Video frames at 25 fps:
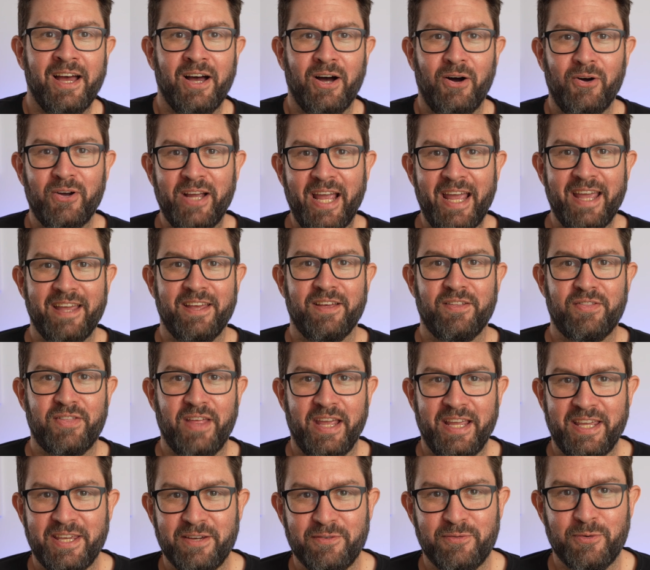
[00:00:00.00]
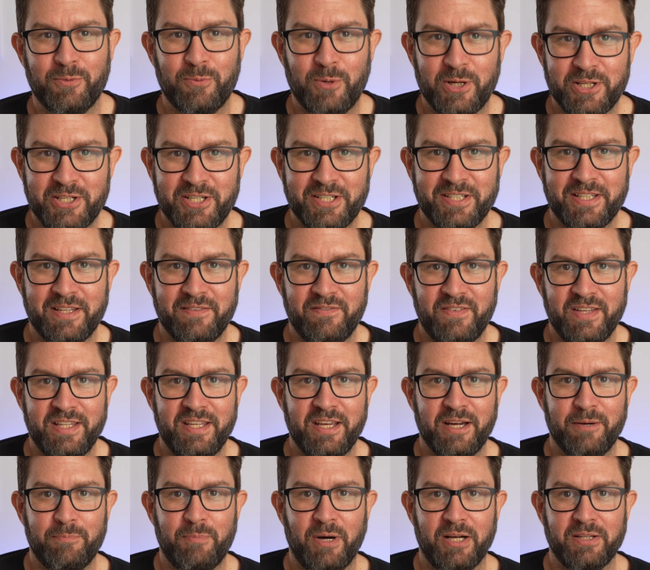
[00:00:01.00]
Okay, thank you for watching the
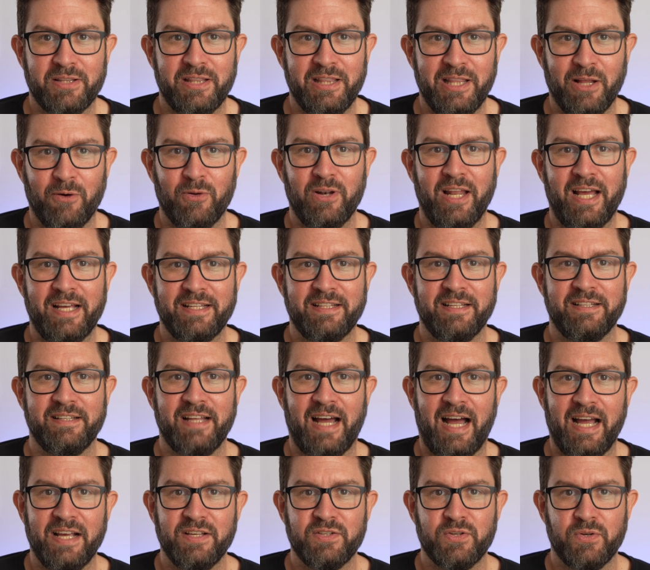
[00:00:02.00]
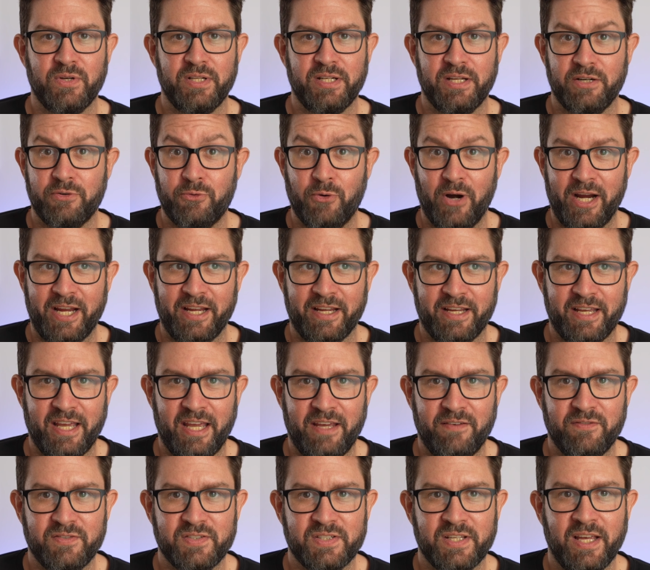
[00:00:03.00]
video about lowlight and ISO in the Dragon
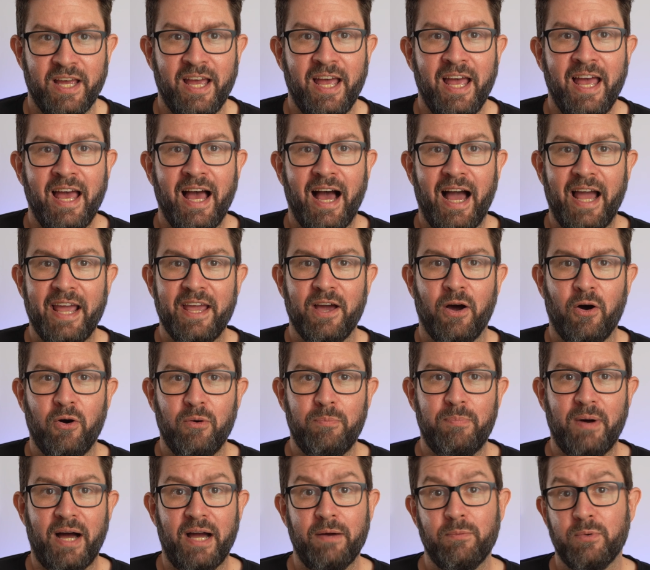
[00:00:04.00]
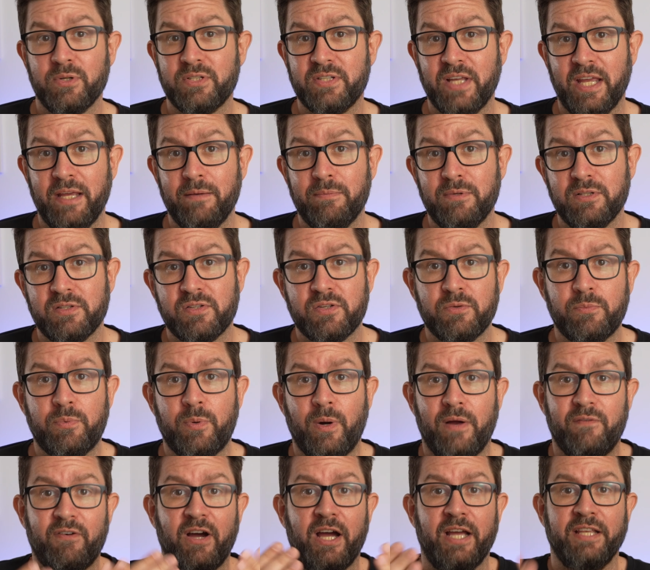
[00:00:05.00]
Caves. I hope I was able to
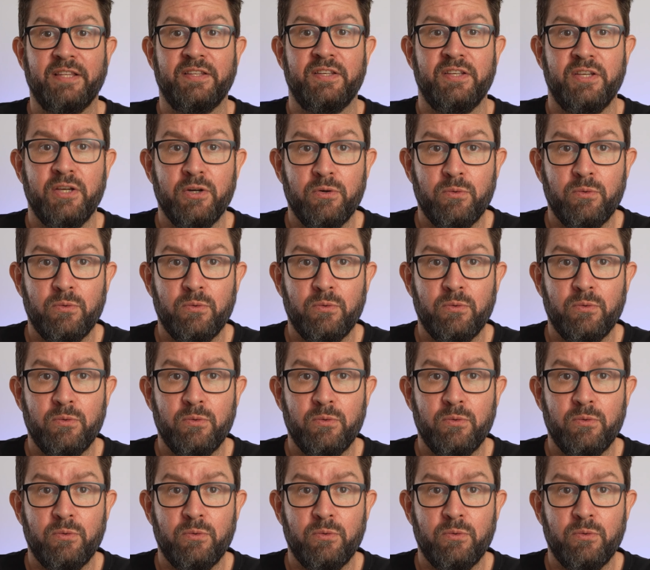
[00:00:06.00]
provide you